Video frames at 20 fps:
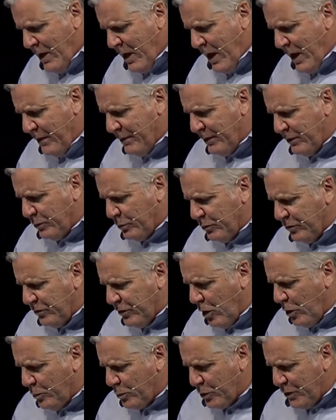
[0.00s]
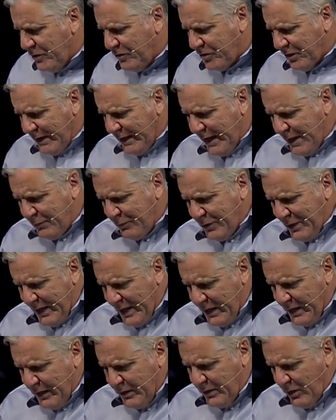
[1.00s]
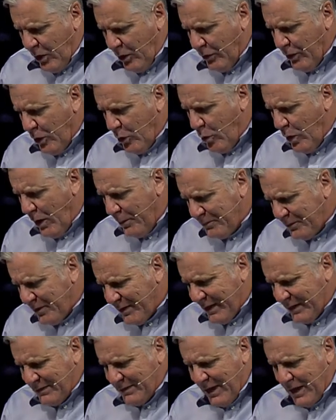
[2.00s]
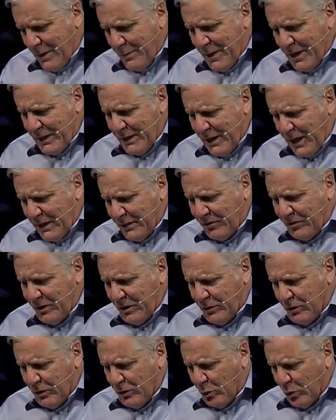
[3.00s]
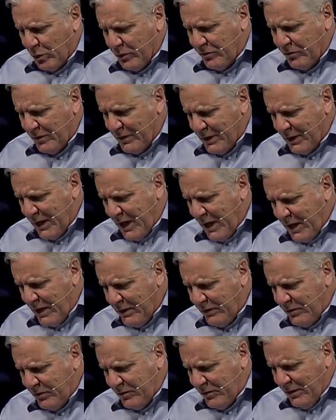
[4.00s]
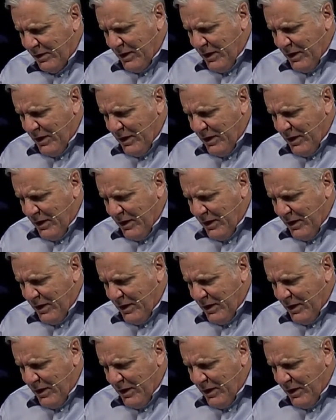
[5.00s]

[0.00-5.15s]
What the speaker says: and that there was no breach left in it, although up to that time I had not set the doors and the gates,